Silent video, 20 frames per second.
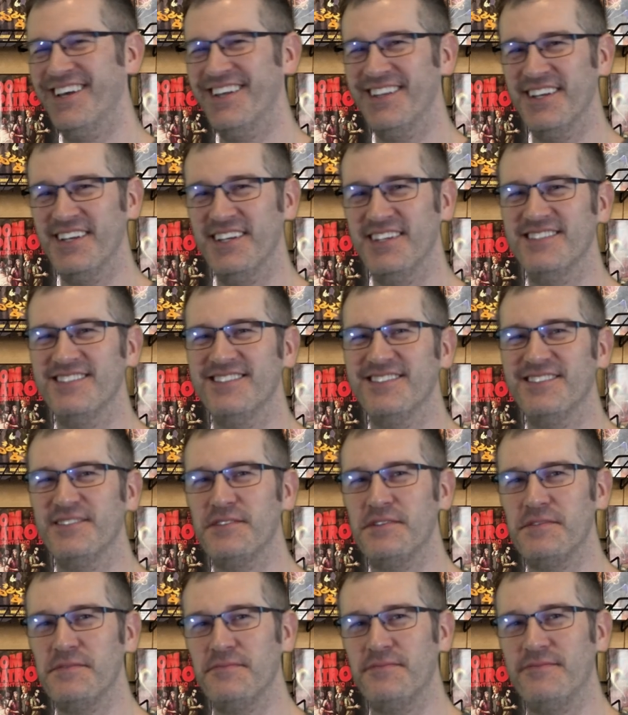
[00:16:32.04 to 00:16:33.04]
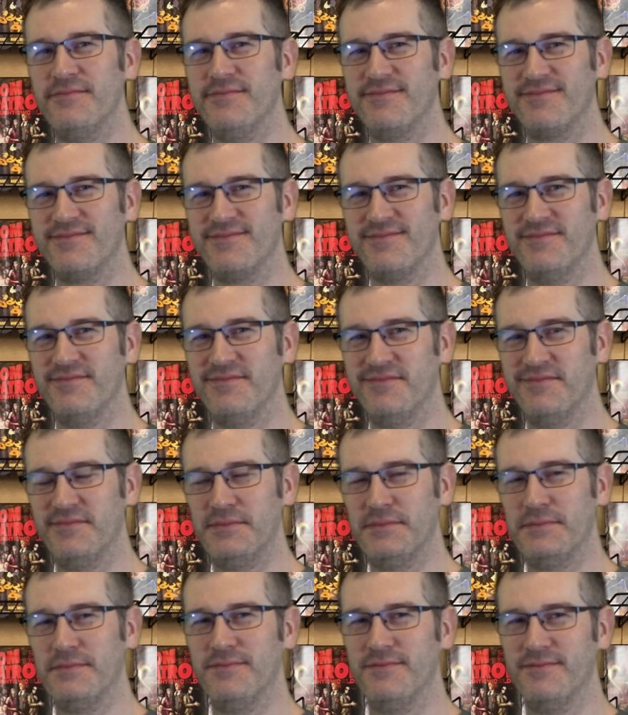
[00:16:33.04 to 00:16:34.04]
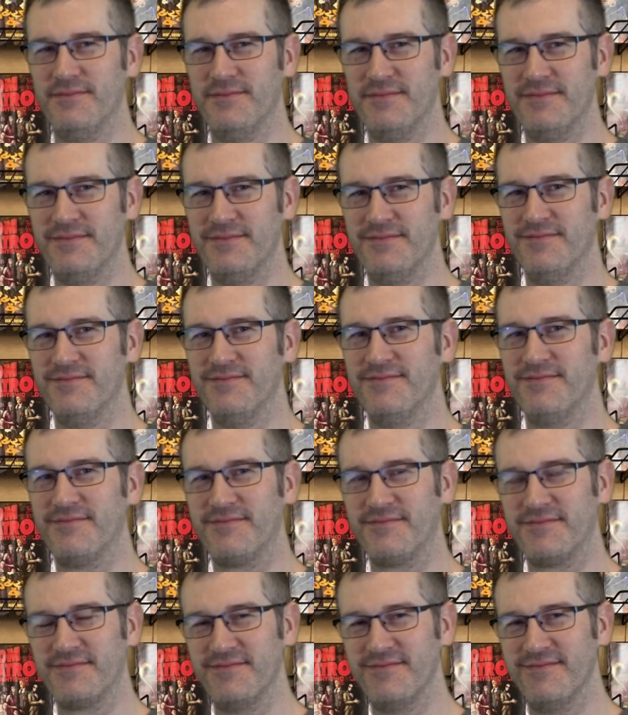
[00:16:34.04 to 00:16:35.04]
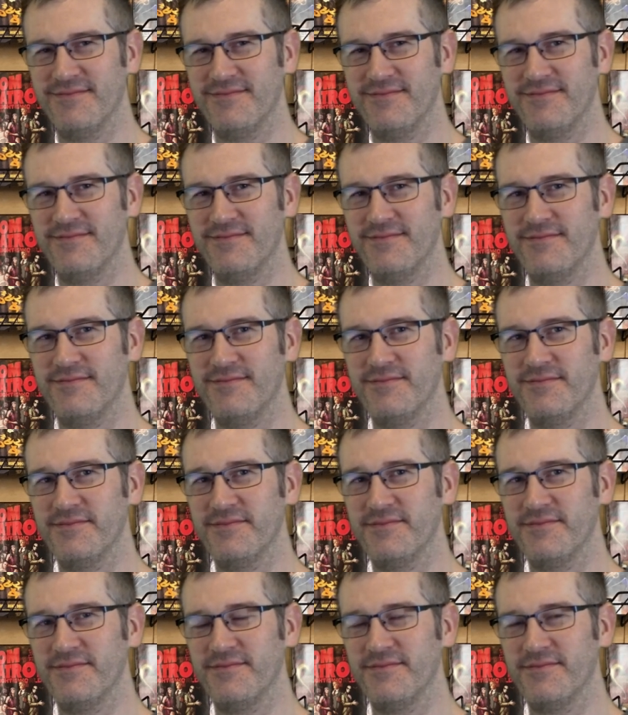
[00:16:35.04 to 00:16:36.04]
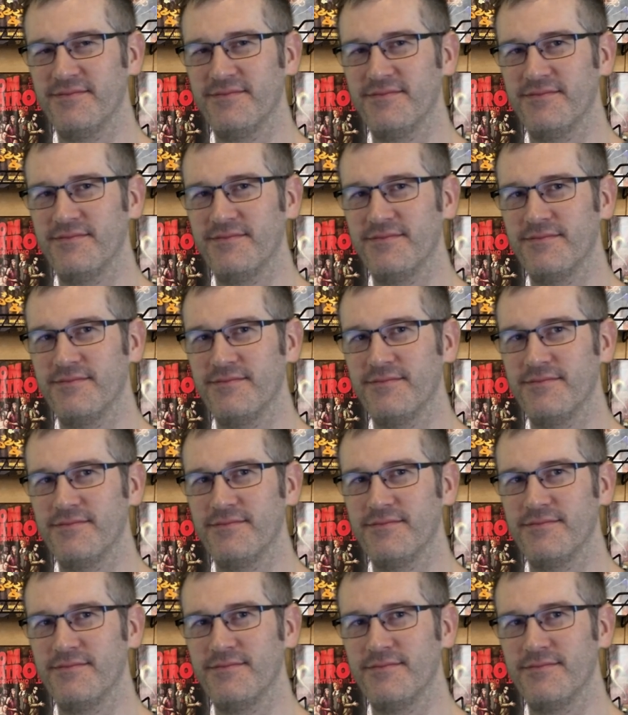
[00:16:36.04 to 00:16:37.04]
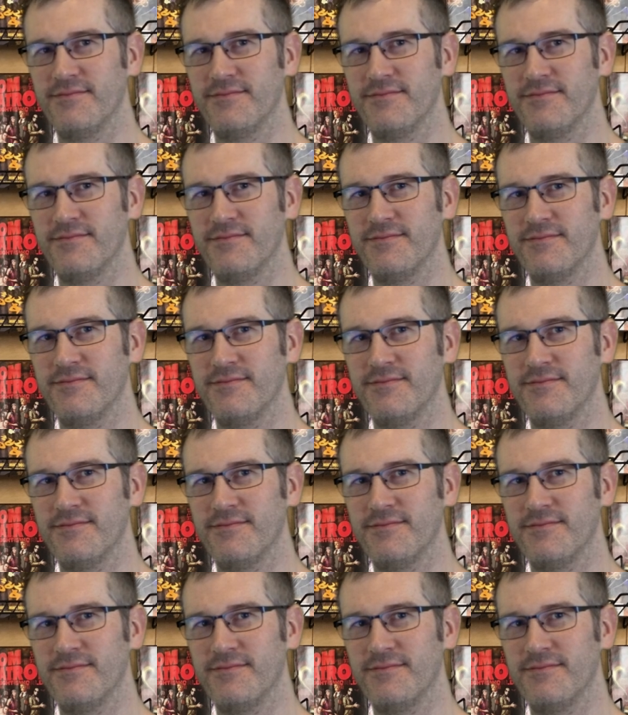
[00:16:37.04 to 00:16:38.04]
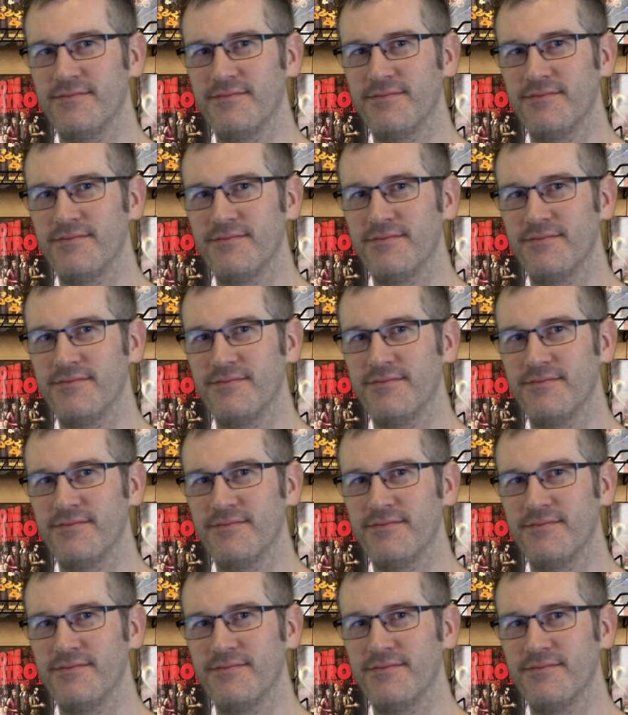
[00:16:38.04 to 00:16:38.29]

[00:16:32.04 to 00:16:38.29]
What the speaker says: [no speech]